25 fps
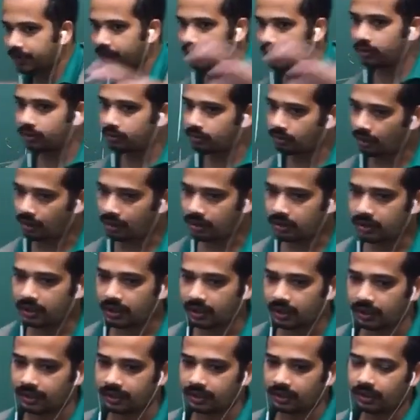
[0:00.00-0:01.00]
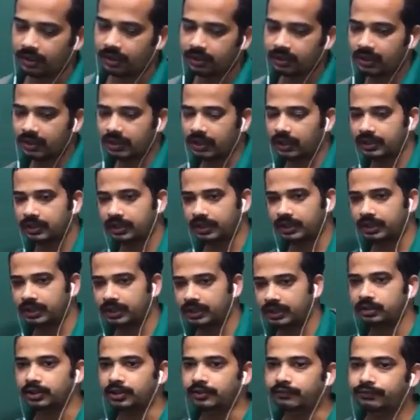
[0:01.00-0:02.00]
take you to earlier idea. Earlier idea
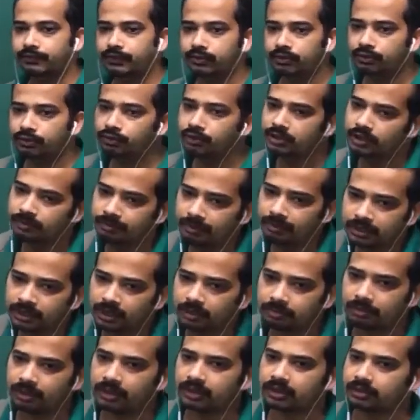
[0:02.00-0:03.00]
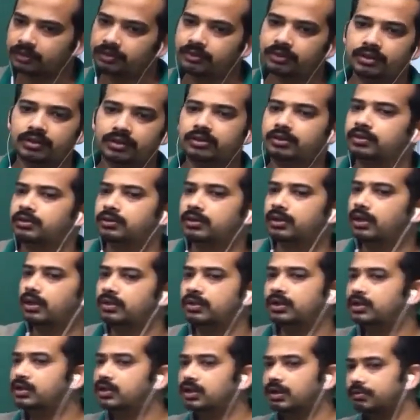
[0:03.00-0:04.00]
is if you do the measurement, the
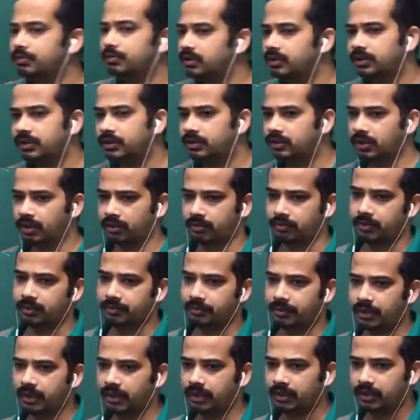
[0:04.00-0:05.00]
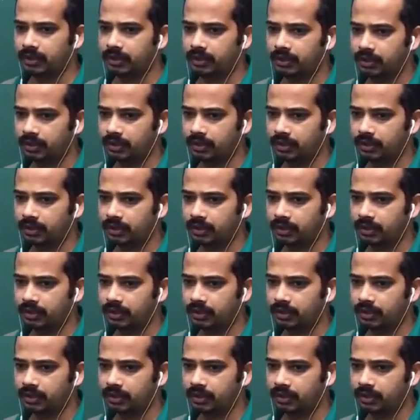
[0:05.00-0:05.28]
system is disturbed. Am I right?